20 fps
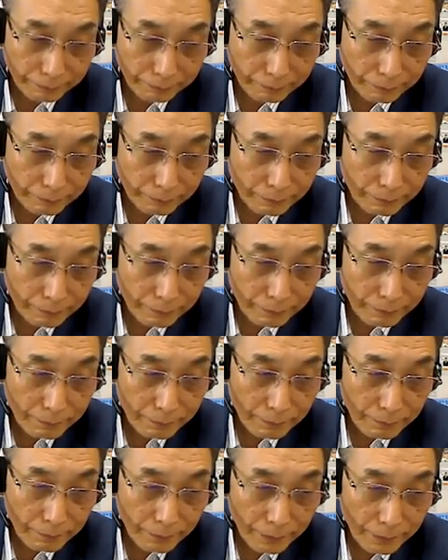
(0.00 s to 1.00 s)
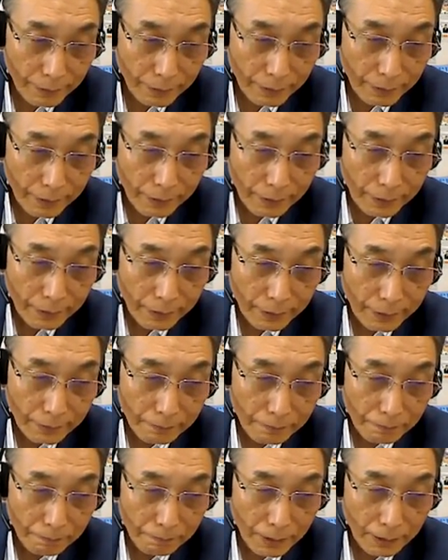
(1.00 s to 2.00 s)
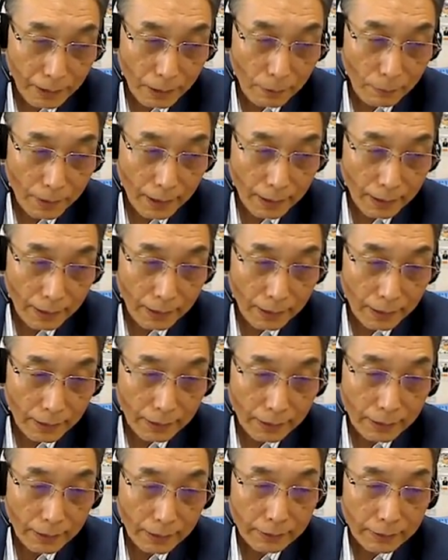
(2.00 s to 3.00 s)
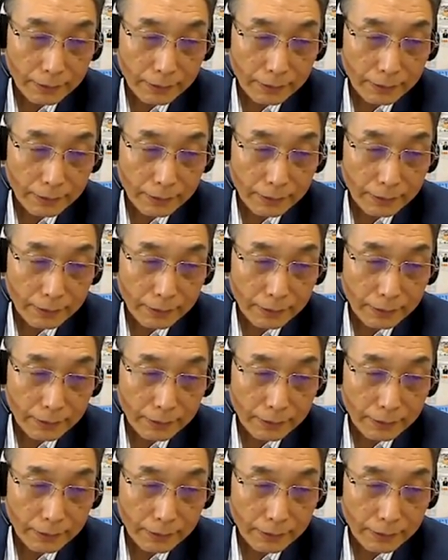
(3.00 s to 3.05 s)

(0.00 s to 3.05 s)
and some people thought it's like a voting system